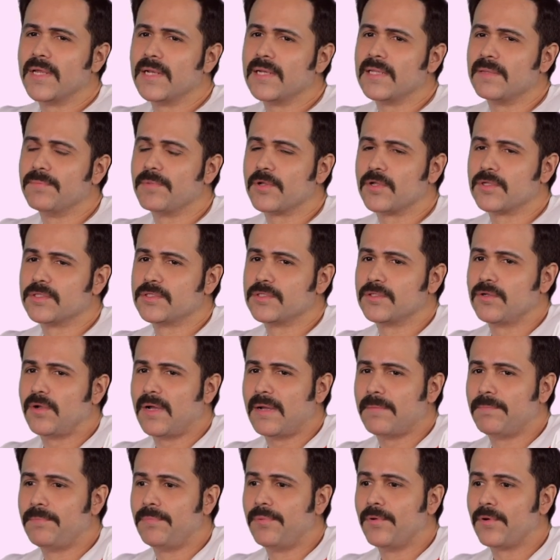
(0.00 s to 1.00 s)
really, because you know
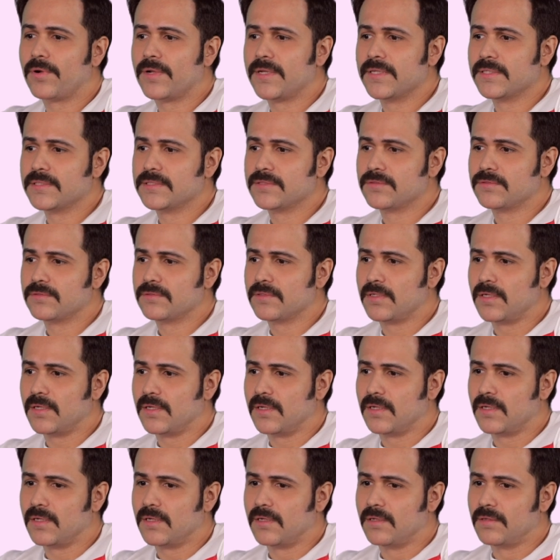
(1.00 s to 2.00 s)
our book is
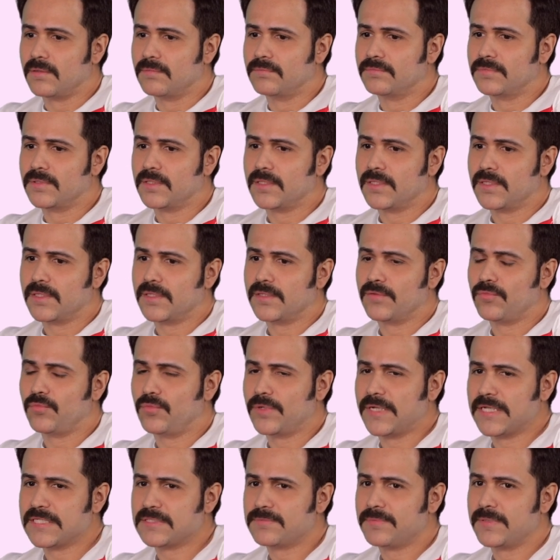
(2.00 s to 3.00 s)
uh,
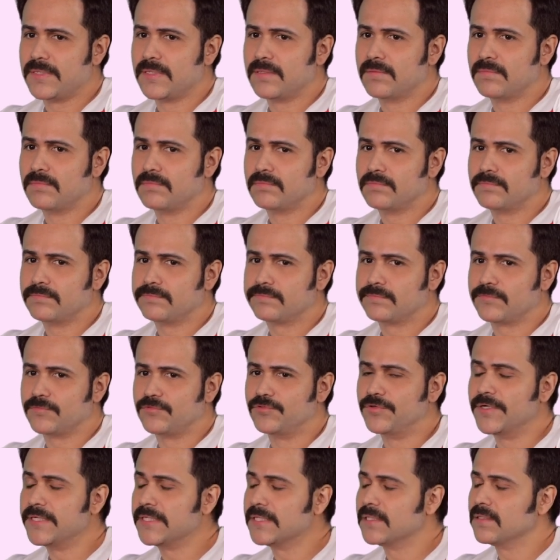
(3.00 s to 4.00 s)
has been
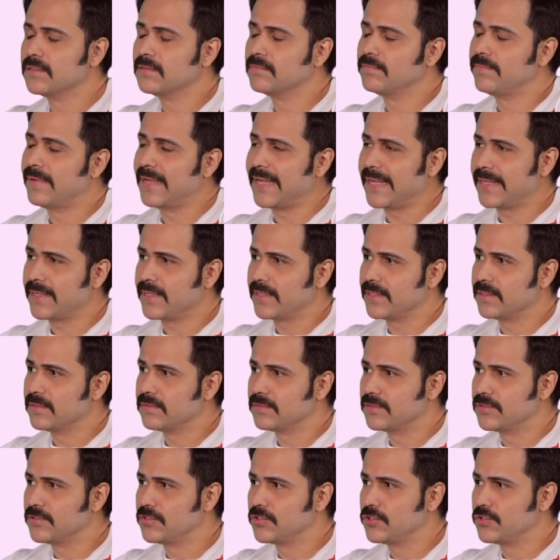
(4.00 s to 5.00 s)
written back
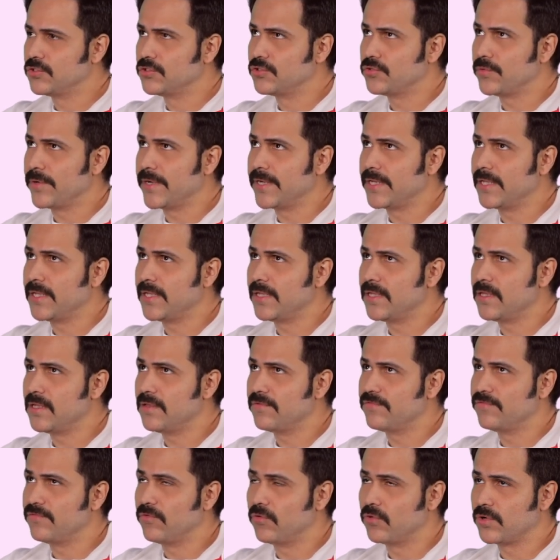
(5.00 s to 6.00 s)
in
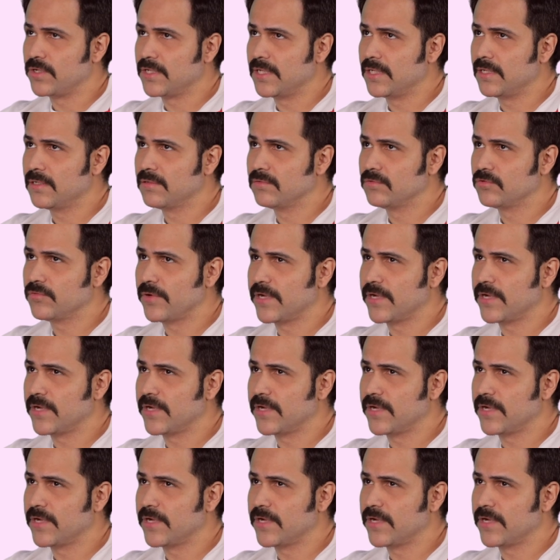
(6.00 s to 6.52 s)
2014.